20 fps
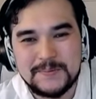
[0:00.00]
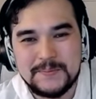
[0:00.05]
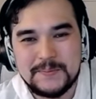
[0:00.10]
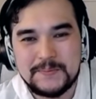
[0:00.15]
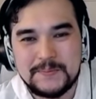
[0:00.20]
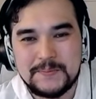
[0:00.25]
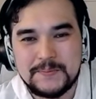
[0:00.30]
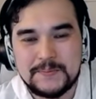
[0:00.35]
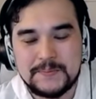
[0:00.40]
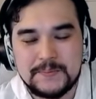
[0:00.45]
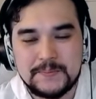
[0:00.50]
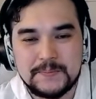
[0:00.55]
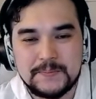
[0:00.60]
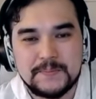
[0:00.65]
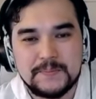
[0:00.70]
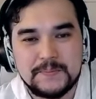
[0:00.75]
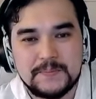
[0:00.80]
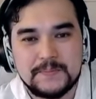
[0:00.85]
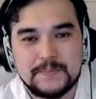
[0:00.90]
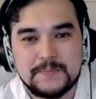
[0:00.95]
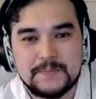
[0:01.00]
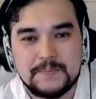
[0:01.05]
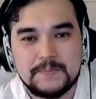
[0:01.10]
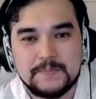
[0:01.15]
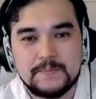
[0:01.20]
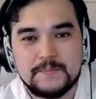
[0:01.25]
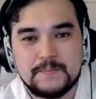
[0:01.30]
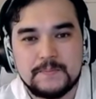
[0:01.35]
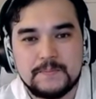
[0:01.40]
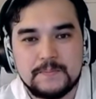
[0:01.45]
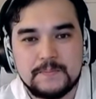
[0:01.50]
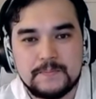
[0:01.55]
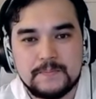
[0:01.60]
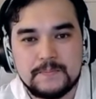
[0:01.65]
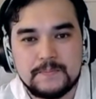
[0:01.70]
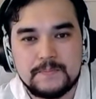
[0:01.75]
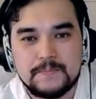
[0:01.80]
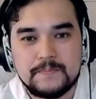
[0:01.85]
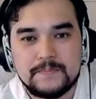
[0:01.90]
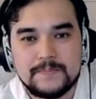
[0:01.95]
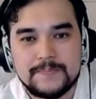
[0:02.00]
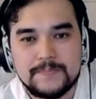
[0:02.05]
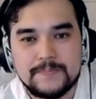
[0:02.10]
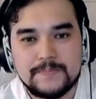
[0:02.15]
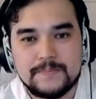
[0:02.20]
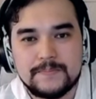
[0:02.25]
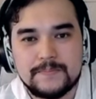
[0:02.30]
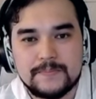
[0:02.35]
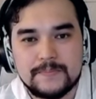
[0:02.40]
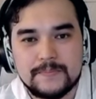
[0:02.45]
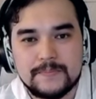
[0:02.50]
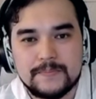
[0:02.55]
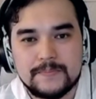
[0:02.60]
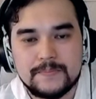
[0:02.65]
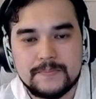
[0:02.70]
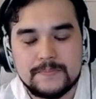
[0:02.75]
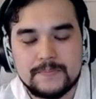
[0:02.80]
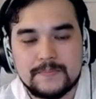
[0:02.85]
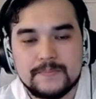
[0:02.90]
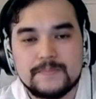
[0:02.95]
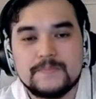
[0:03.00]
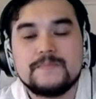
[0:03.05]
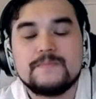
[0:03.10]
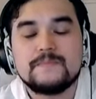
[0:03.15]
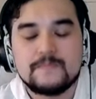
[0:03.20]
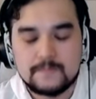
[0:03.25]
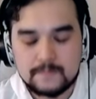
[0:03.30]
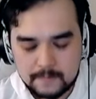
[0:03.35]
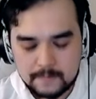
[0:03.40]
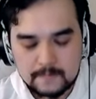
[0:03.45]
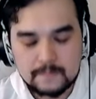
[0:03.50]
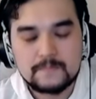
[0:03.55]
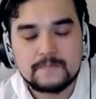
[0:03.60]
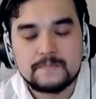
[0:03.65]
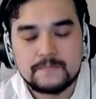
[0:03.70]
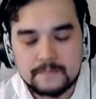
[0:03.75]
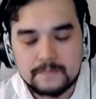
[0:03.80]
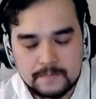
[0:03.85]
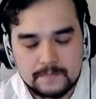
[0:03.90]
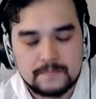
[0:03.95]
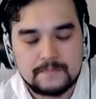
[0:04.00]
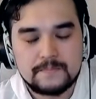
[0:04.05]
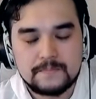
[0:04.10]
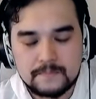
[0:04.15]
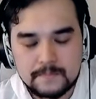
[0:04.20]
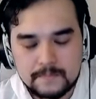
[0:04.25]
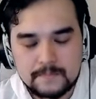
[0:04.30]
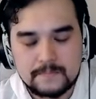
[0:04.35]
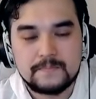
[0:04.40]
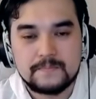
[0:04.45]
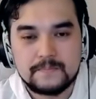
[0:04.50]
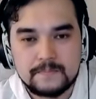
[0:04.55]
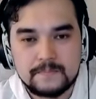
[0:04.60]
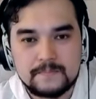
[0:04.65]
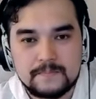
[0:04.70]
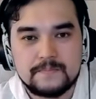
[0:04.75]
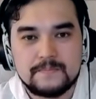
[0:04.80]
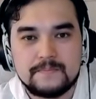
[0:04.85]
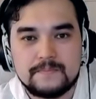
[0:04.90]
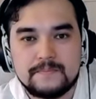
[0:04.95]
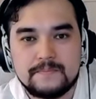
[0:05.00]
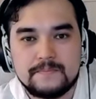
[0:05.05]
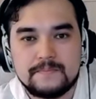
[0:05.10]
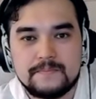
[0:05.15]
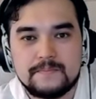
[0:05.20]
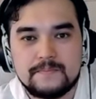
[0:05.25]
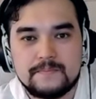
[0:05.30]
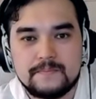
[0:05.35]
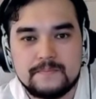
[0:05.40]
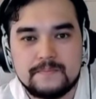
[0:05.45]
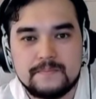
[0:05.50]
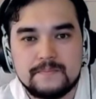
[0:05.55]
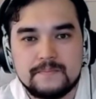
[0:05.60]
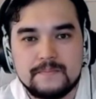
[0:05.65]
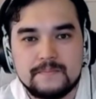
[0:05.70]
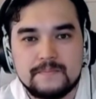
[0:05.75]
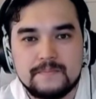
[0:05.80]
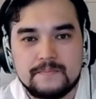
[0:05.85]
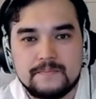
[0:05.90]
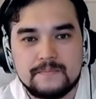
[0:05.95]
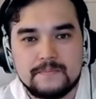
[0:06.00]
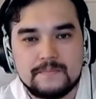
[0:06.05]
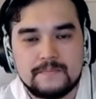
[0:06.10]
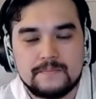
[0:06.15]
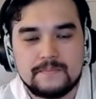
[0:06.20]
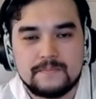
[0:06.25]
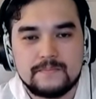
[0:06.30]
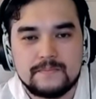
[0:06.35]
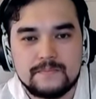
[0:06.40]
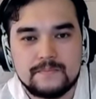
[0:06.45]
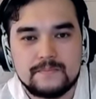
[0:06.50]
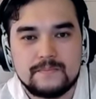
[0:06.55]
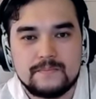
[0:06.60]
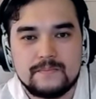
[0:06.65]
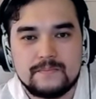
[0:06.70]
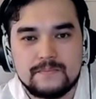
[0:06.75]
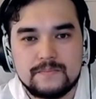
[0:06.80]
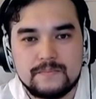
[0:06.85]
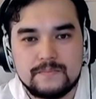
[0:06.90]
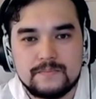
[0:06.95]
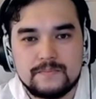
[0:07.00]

The person shown says nothing.